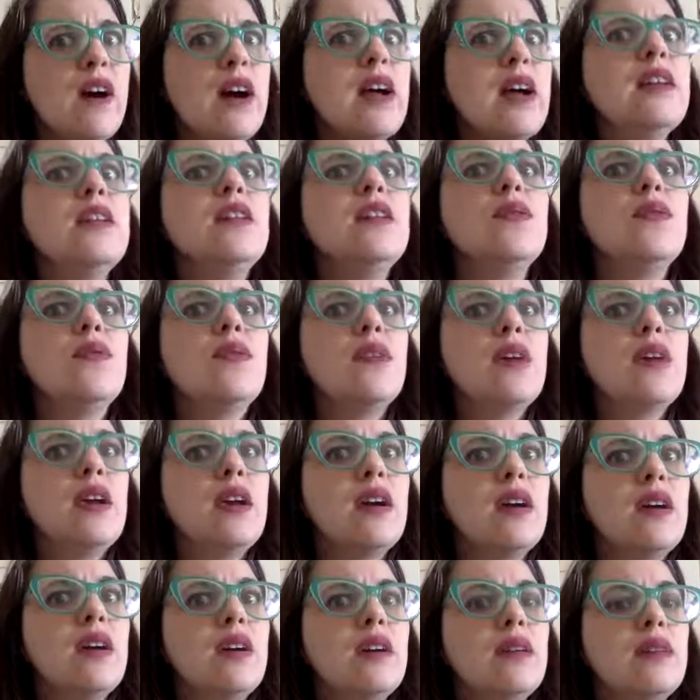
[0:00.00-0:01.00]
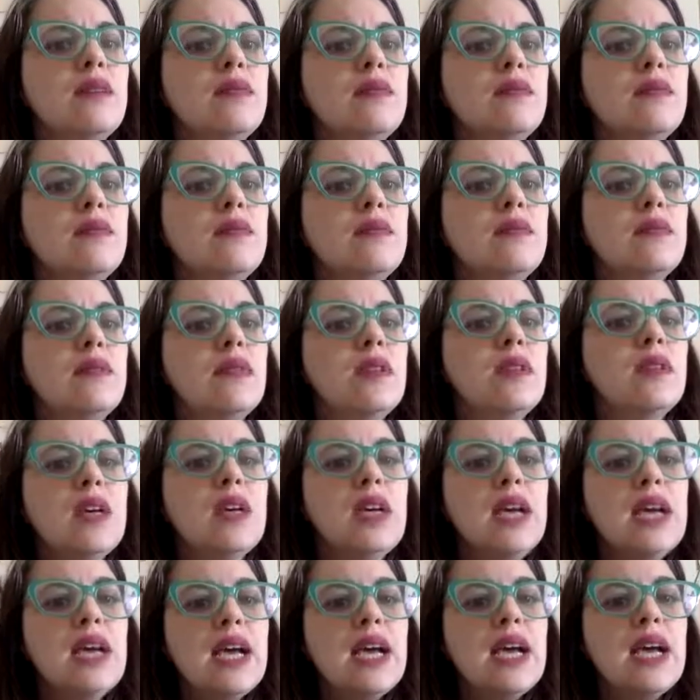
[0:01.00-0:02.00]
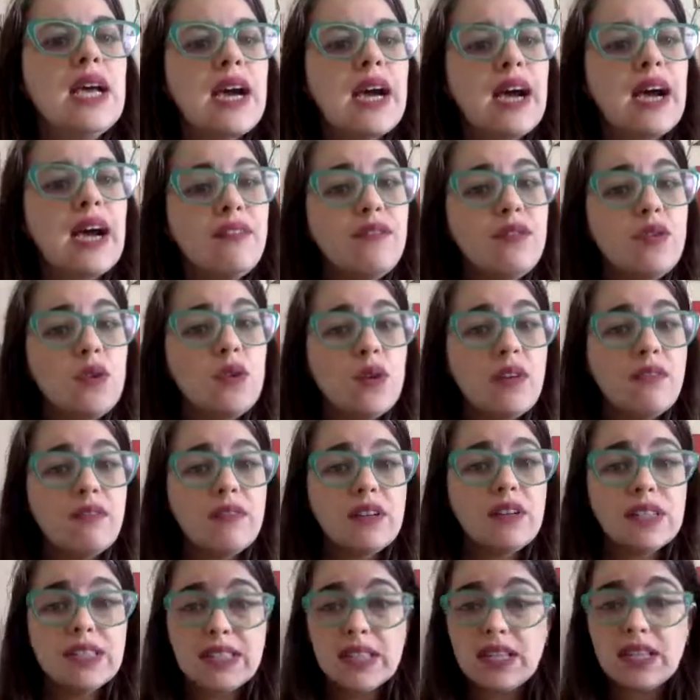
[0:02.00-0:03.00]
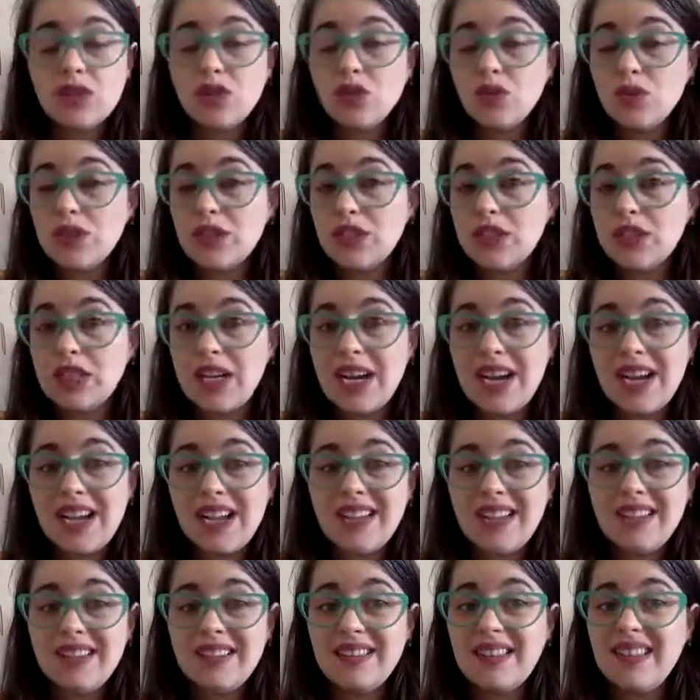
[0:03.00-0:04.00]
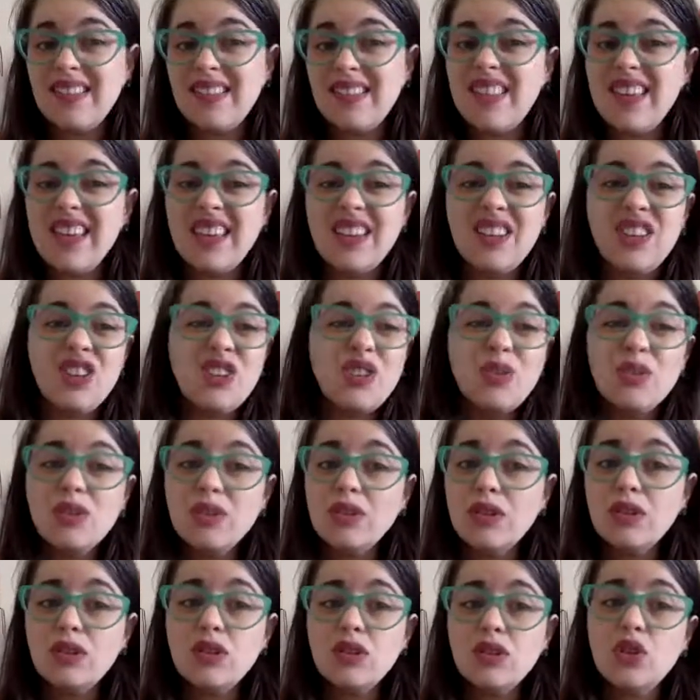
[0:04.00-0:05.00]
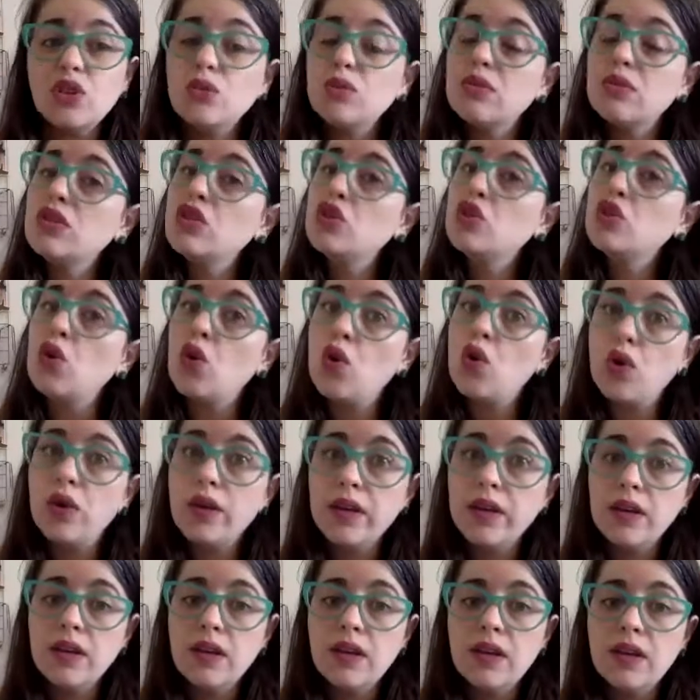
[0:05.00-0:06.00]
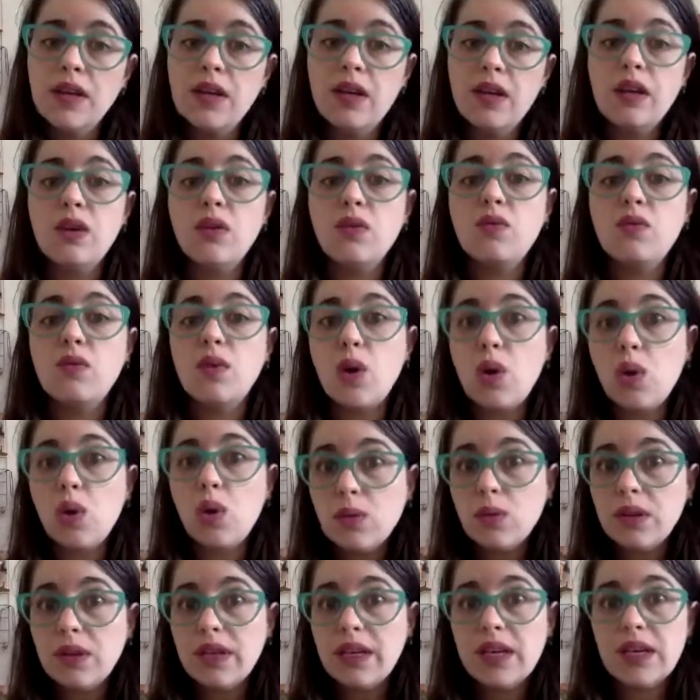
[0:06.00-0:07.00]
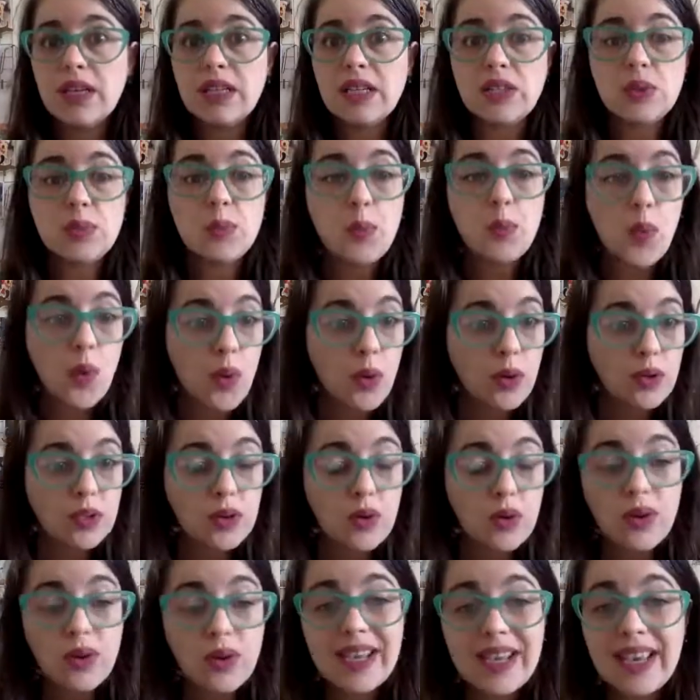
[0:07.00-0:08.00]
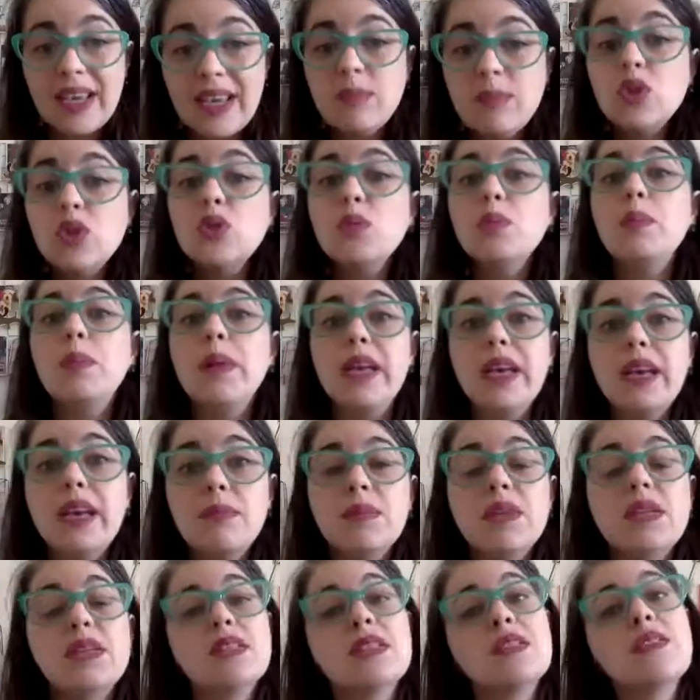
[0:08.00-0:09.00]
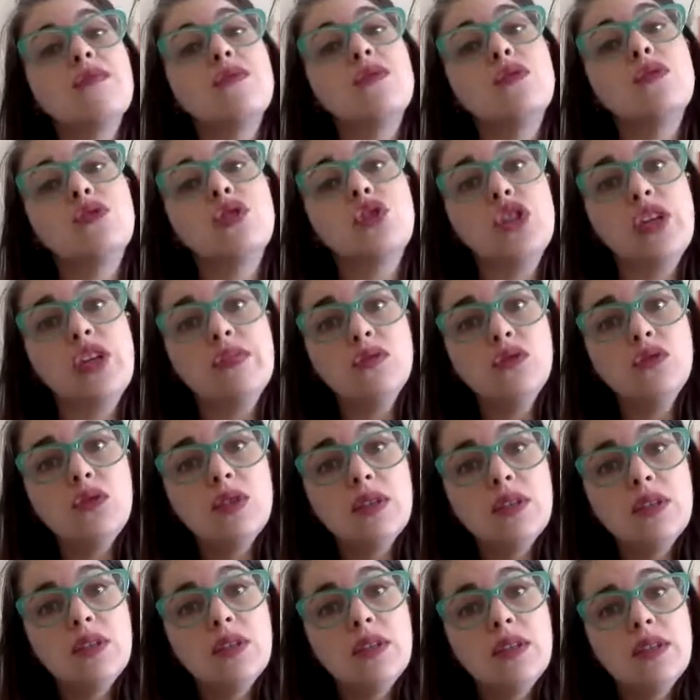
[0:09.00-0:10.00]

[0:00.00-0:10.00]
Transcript: What do you value there? Have you ever said to a child that they could not choose a toy, a role, a sport, or a game to play because of their gender?